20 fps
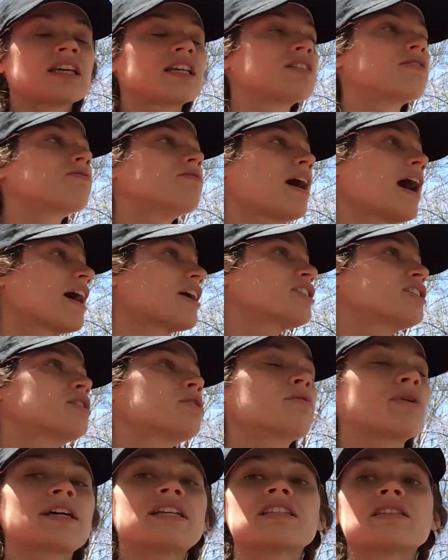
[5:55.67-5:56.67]
It's actually
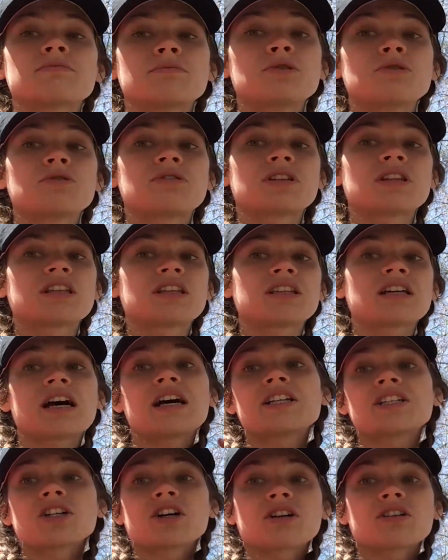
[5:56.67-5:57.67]
quite smooth to the
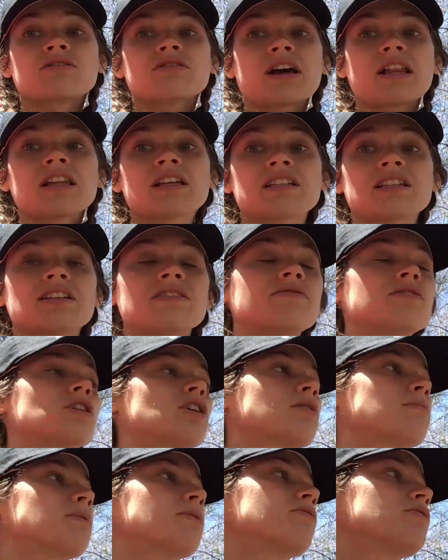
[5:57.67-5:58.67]
touch on a relative
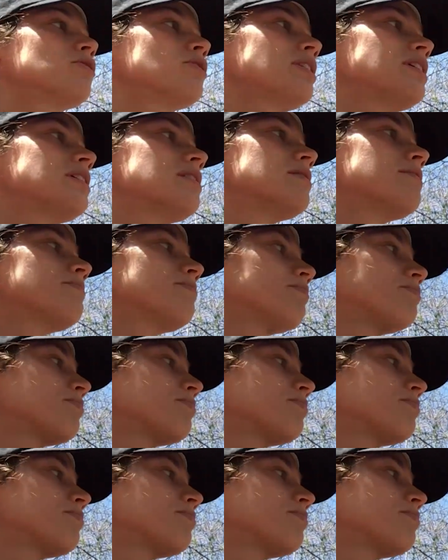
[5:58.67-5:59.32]
term of trees.